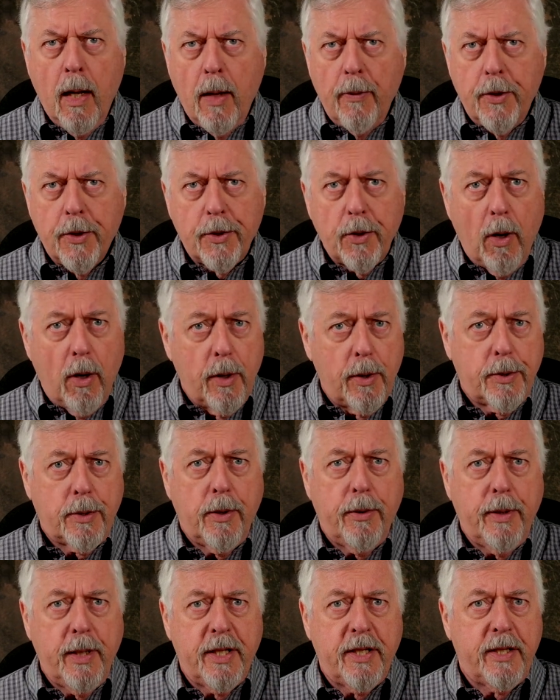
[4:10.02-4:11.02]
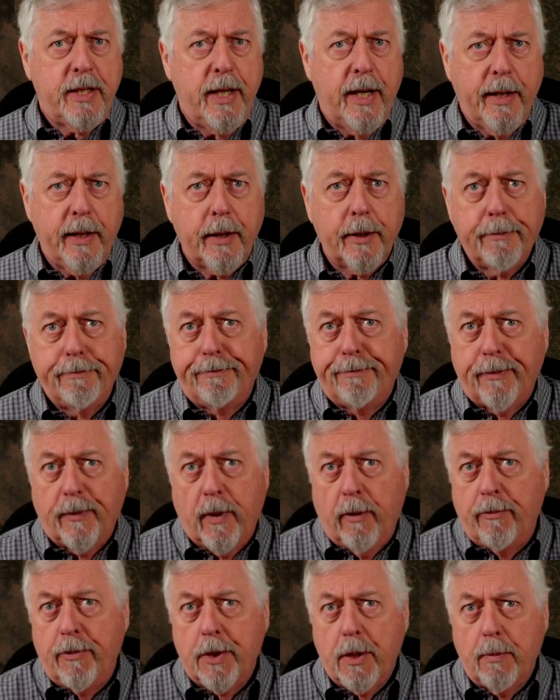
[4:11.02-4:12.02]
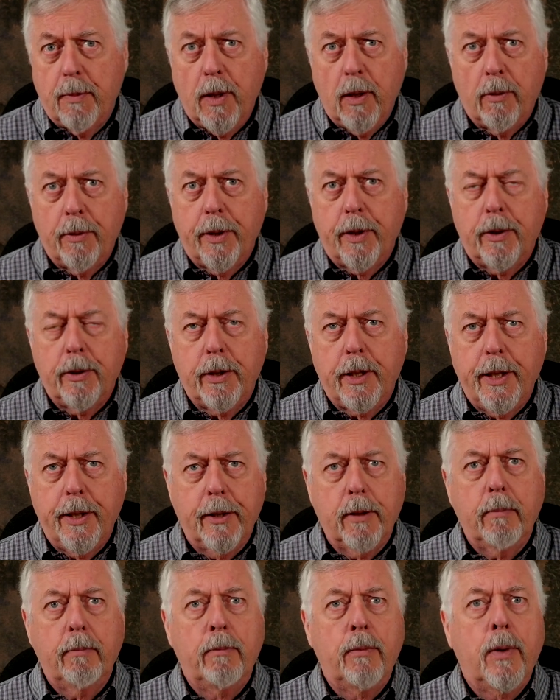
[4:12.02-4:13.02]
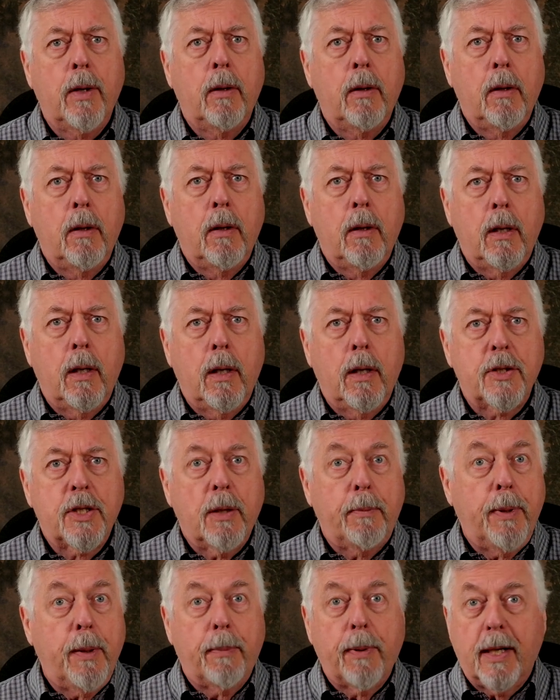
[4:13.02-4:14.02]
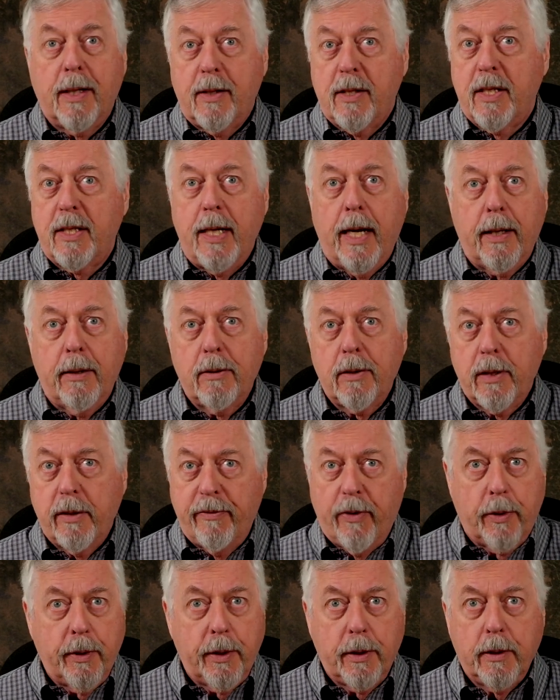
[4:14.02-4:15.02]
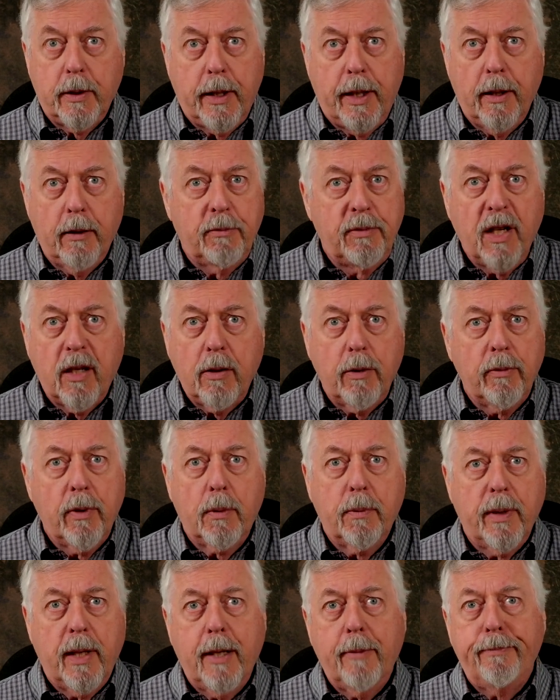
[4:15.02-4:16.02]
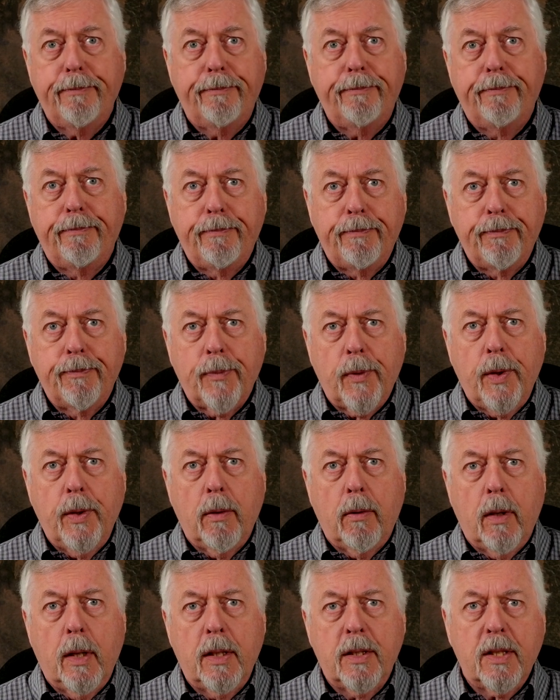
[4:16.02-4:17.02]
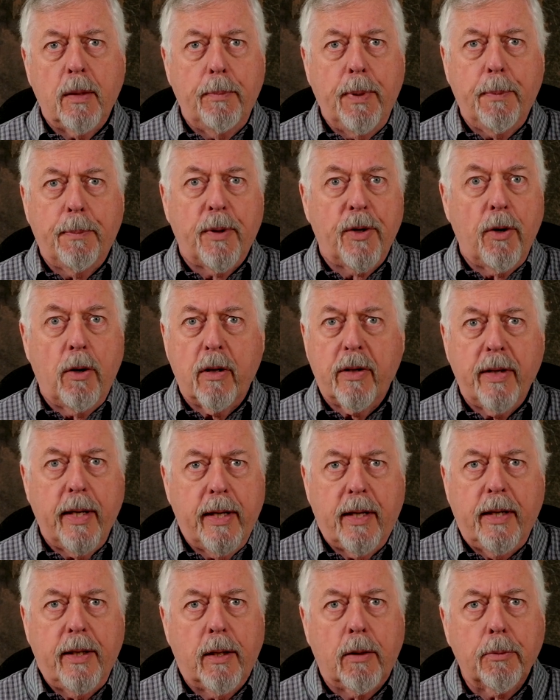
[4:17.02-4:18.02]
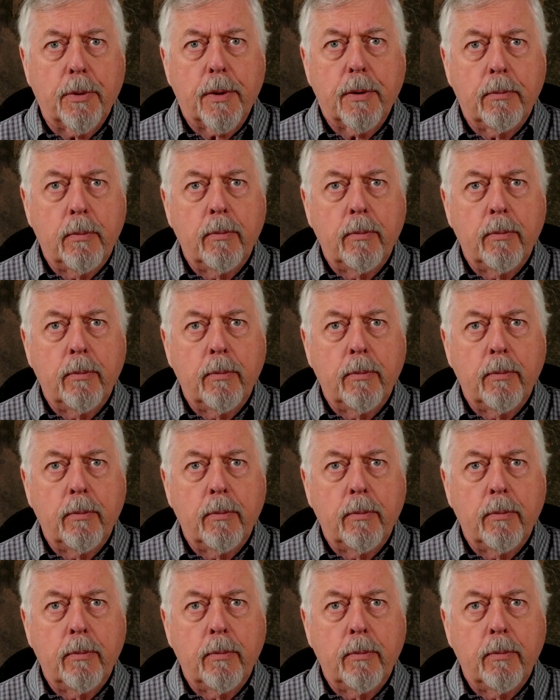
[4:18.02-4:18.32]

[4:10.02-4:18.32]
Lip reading: There's also the aesthetic of simply owning good gear. Some people like the status of owning good gear. Nothing wrong with that. You know, some people knock that. I don't.